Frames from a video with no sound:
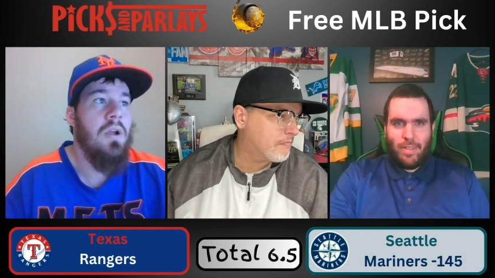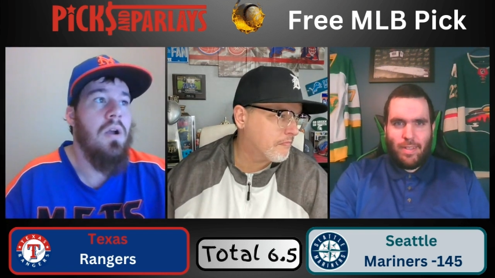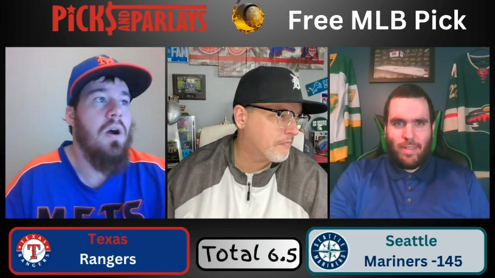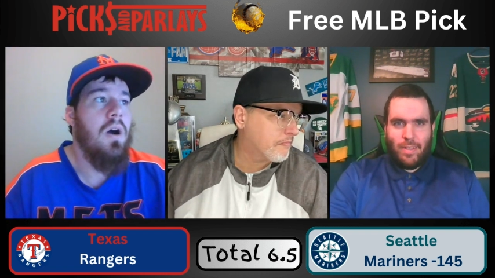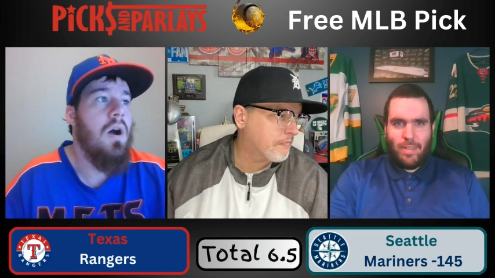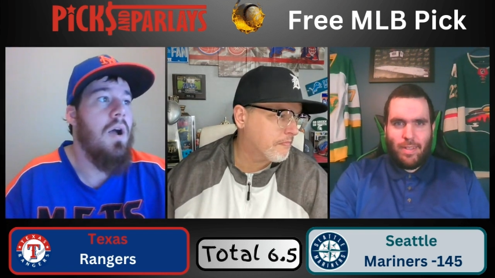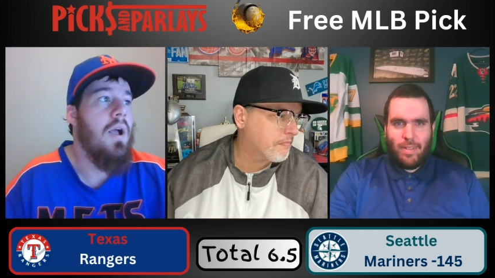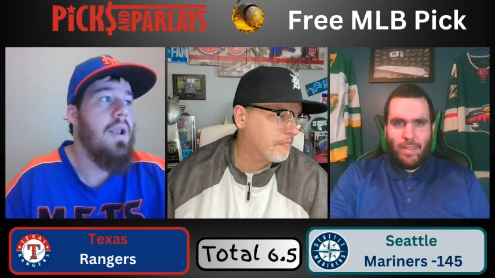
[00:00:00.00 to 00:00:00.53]

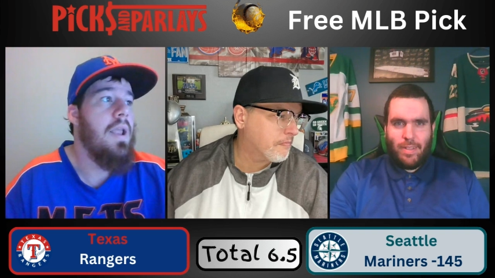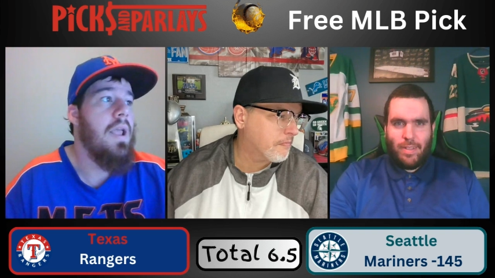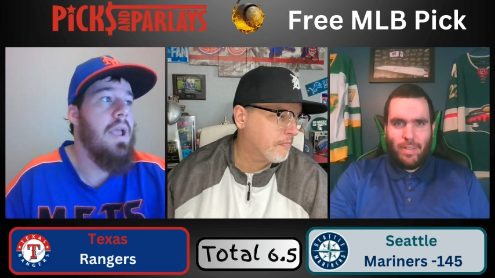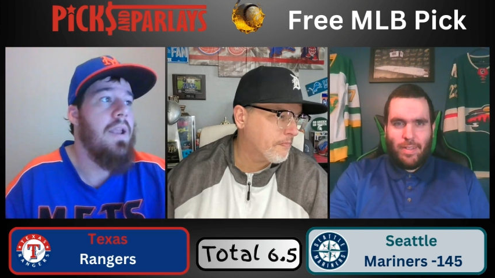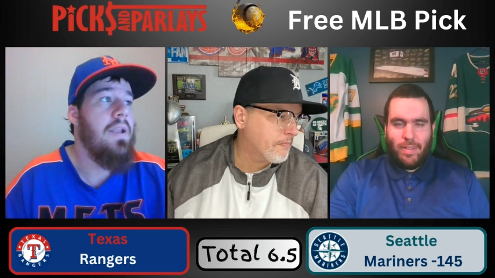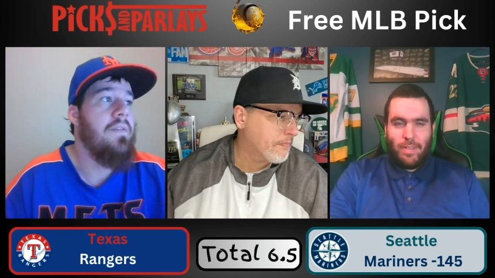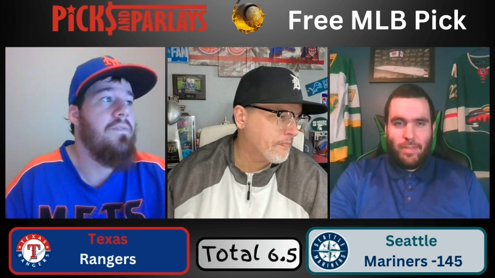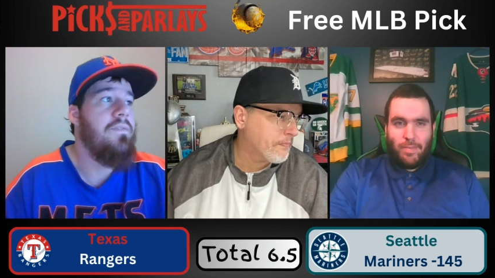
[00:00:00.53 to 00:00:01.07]
Speaker 1: Uh, and,
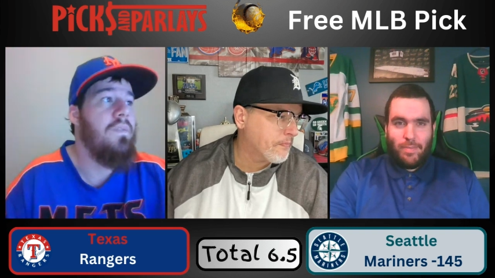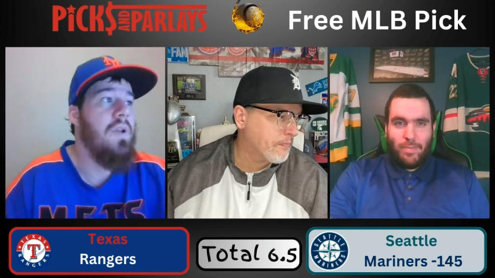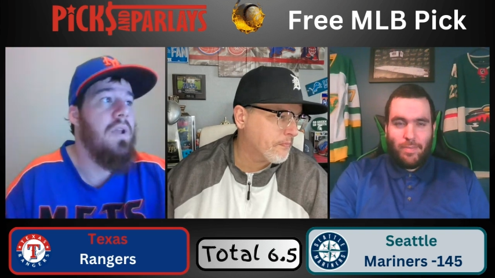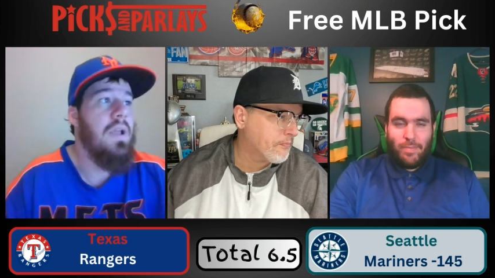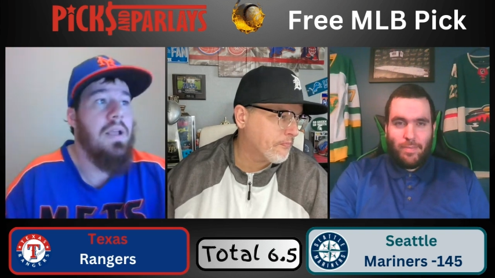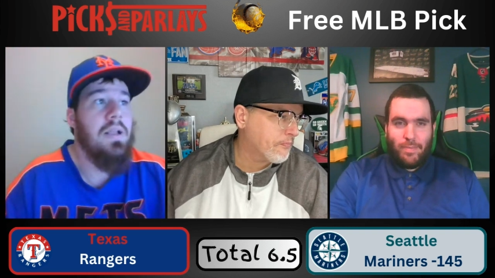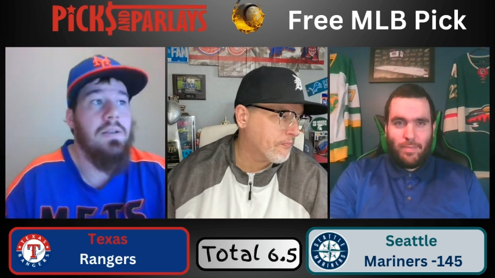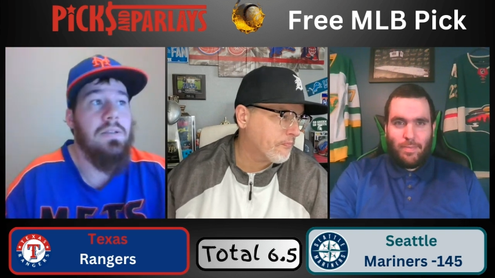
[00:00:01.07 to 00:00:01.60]
and it
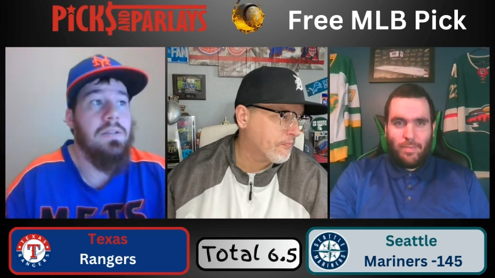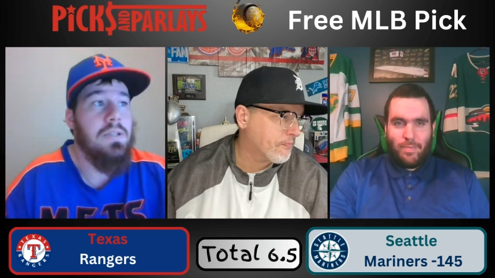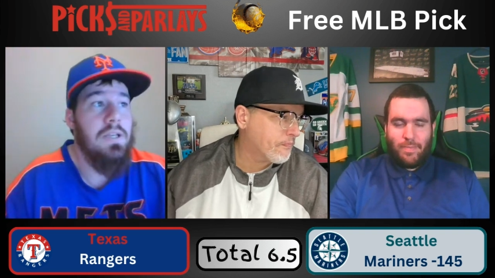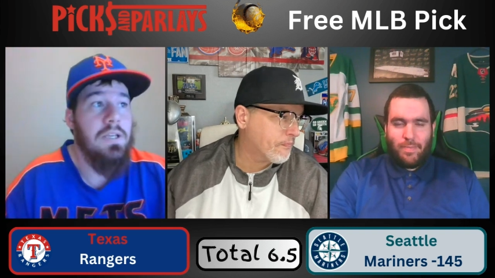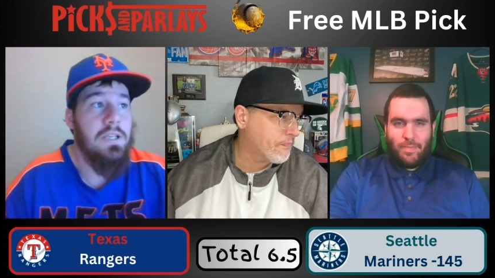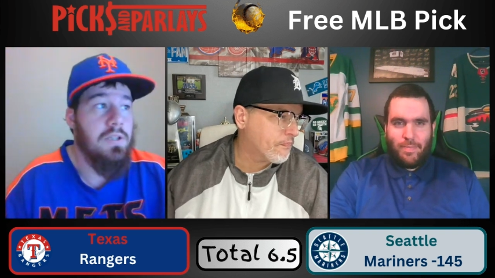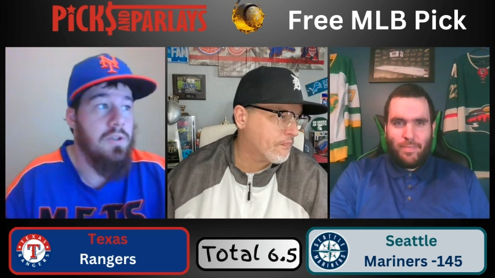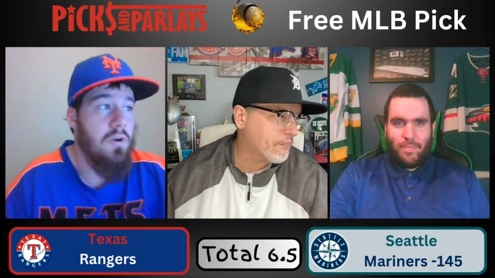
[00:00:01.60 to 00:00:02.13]
and
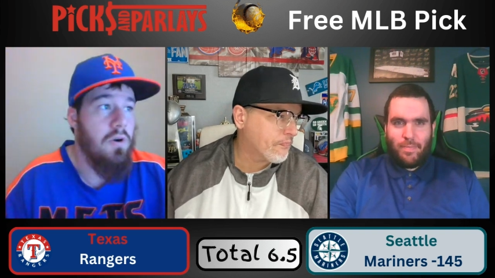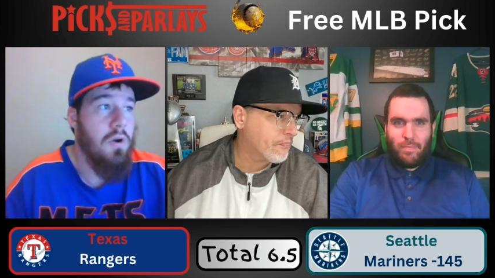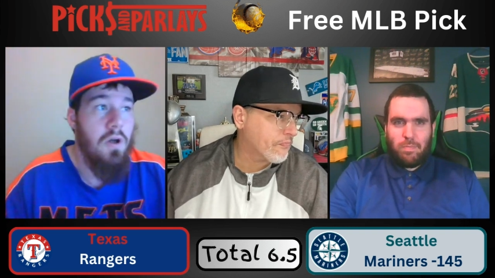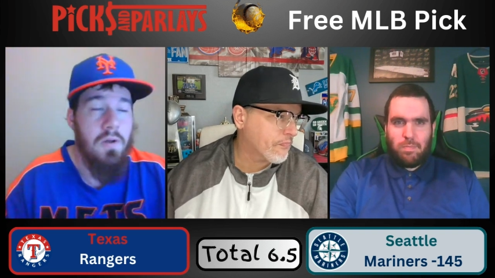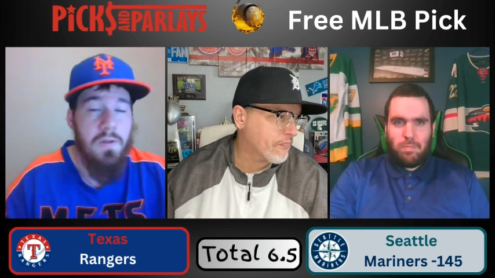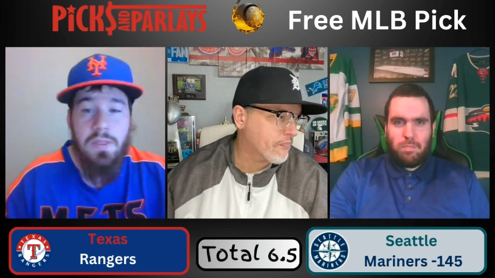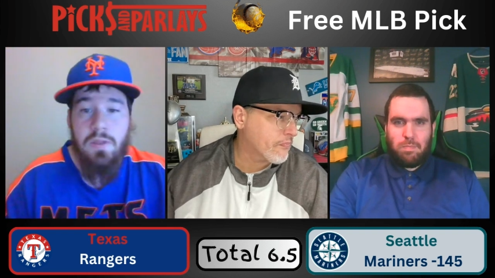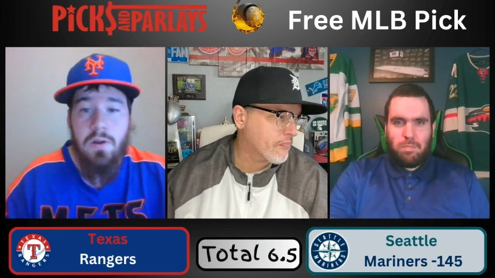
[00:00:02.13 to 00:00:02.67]
he's thrown
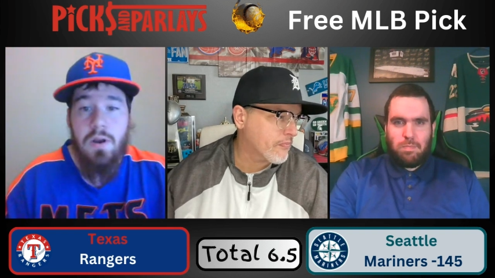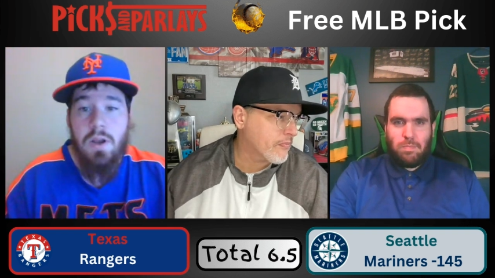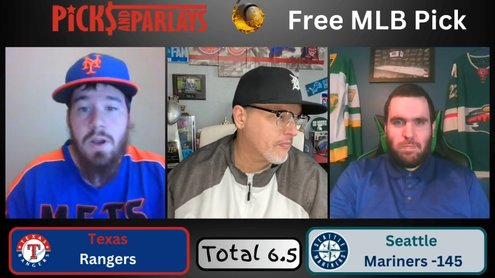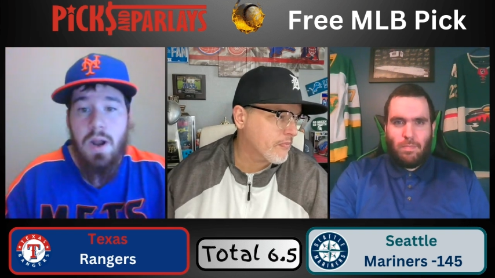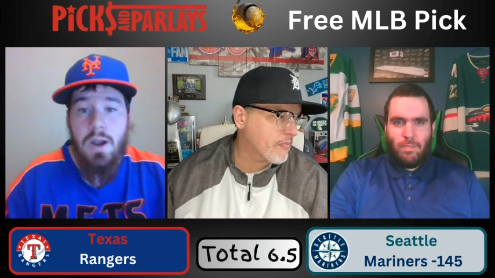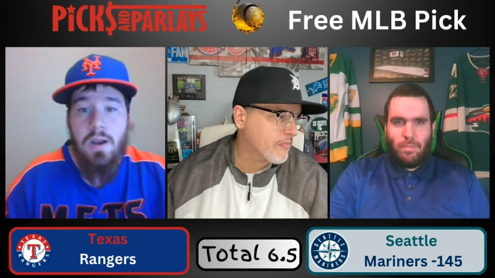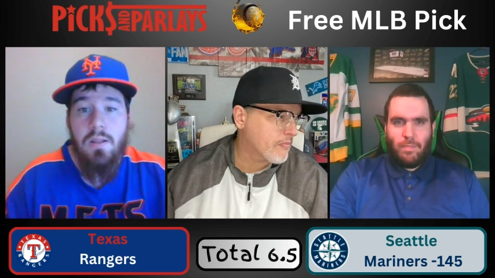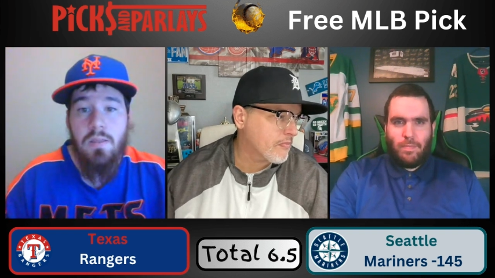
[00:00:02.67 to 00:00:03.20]
all
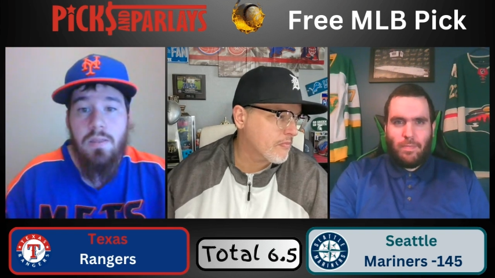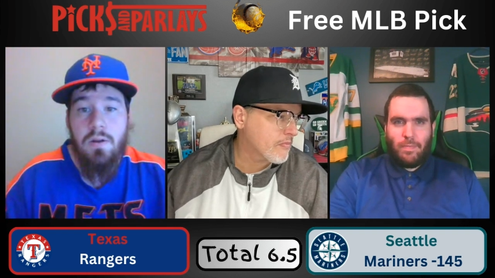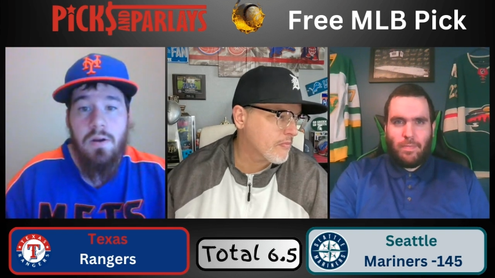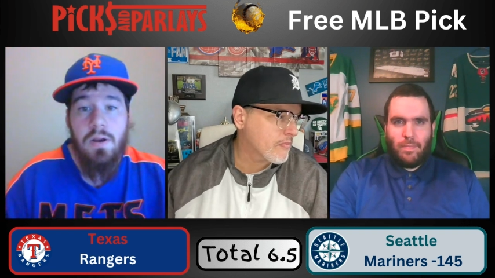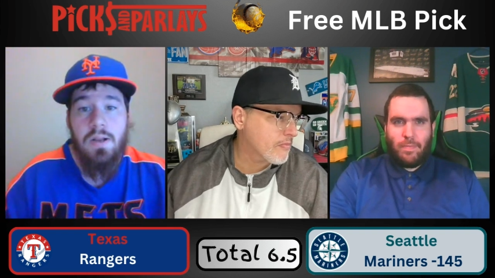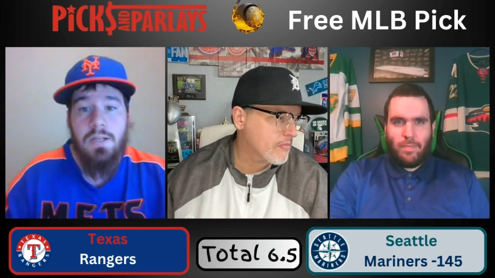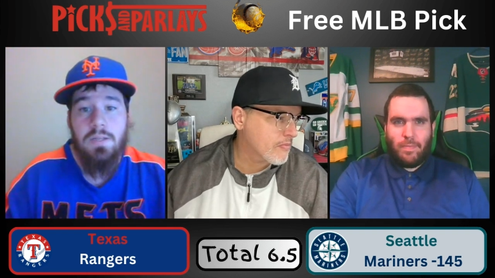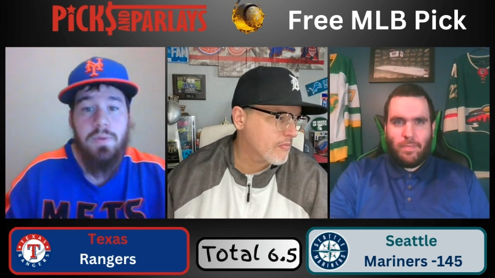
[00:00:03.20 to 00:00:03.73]
39 in the
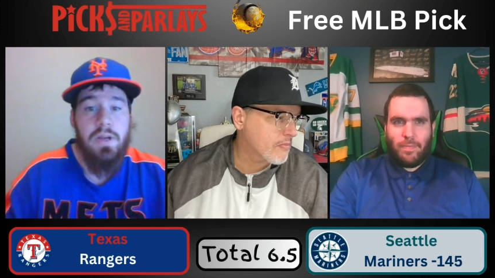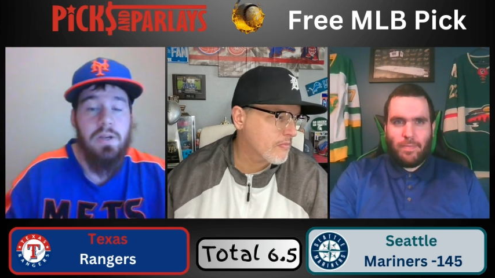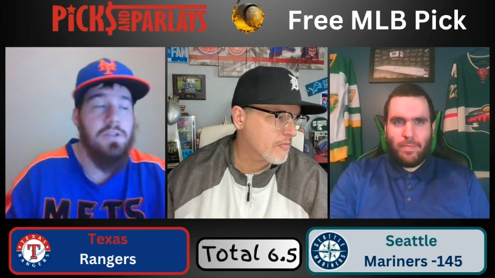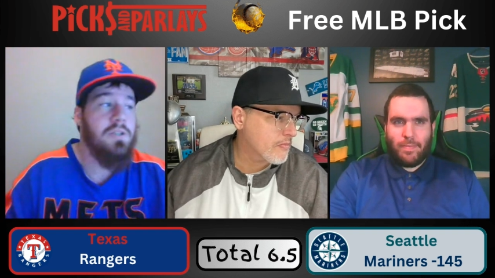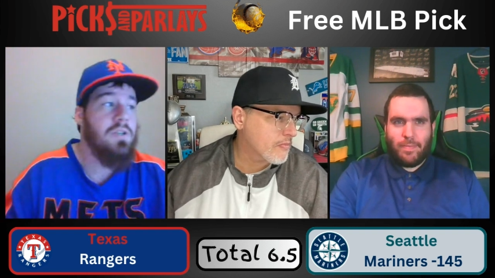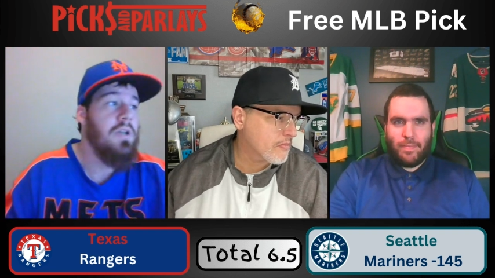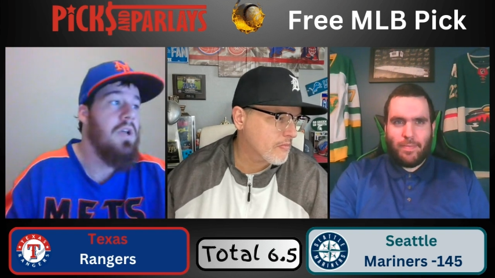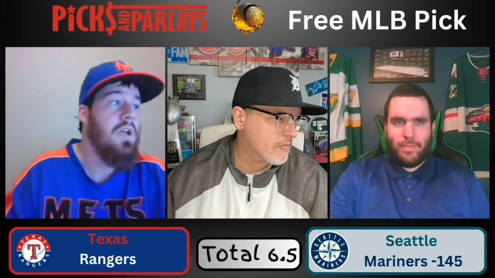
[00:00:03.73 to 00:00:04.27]
third innings
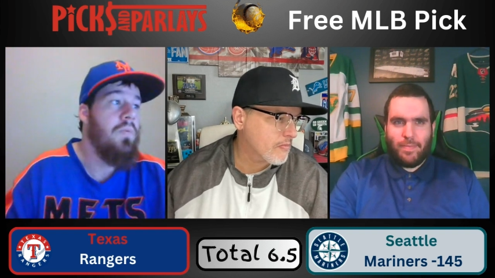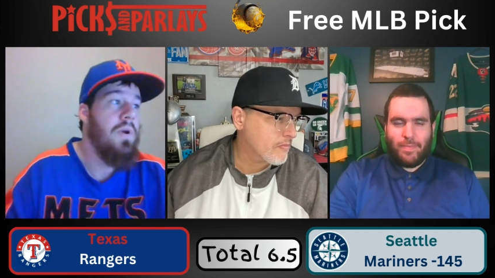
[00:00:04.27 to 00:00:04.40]
pitched